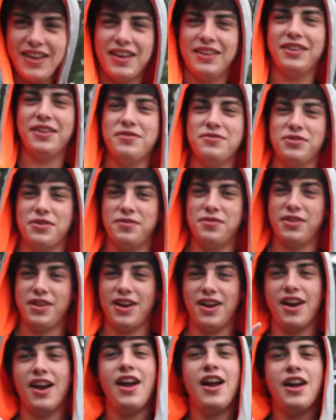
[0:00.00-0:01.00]
that lives over
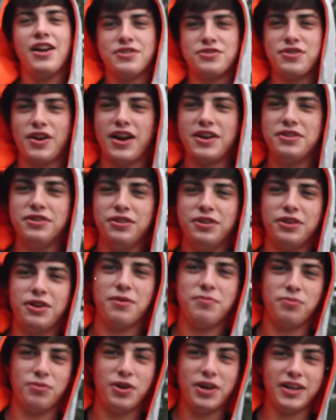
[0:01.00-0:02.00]
there. Tried to look
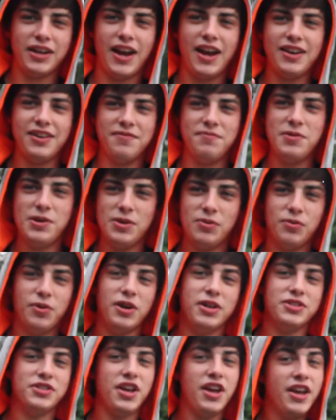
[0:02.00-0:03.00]
up what kind of bee it
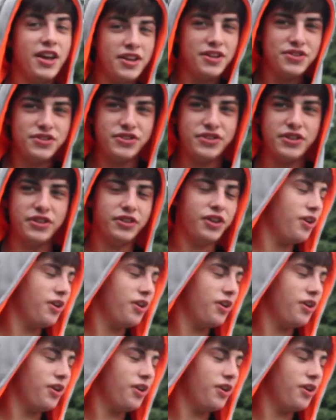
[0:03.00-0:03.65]
was. Still